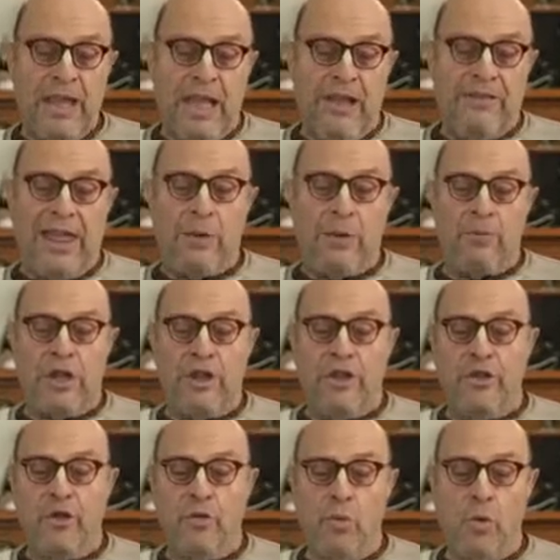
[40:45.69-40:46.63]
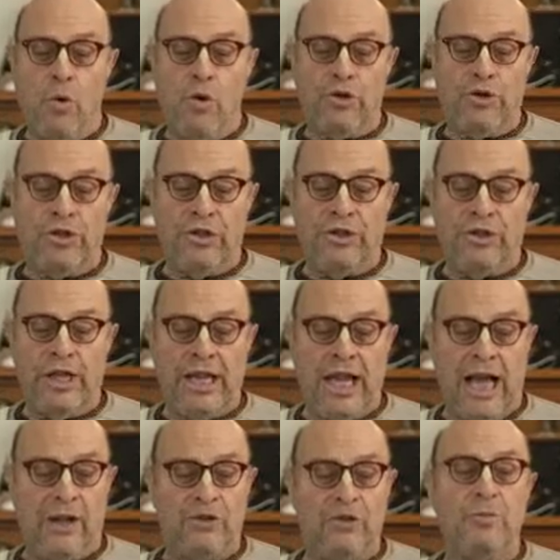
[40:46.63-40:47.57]
that we thwart their
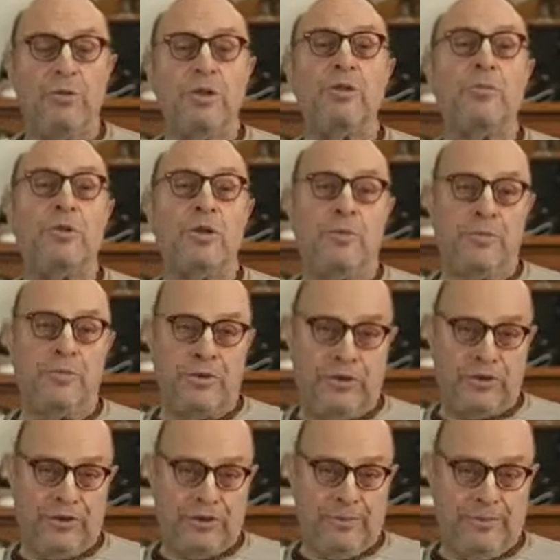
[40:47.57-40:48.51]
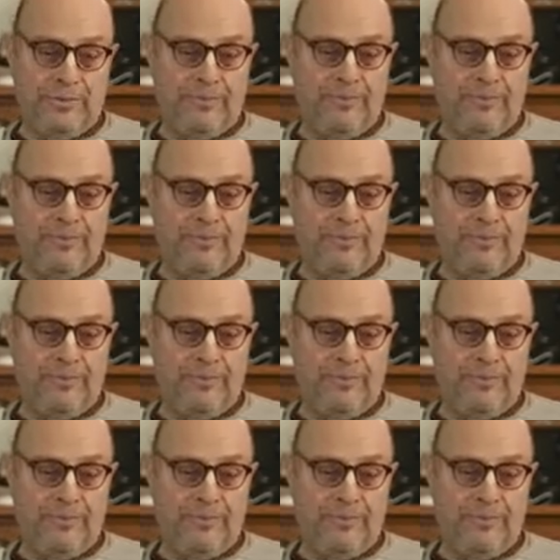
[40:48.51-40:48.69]
ultimate purpose.